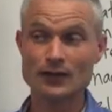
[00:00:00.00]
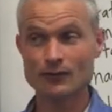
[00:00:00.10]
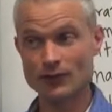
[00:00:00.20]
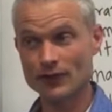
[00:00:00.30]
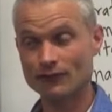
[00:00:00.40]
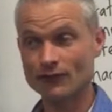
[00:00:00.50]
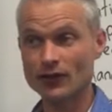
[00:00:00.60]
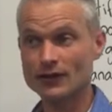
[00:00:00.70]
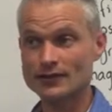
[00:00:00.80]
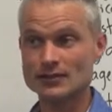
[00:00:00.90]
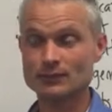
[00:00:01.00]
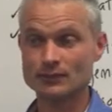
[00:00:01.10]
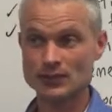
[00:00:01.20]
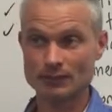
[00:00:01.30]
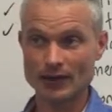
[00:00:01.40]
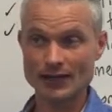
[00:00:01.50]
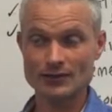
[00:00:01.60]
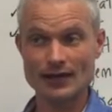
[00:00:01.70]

With a foliar spray, you're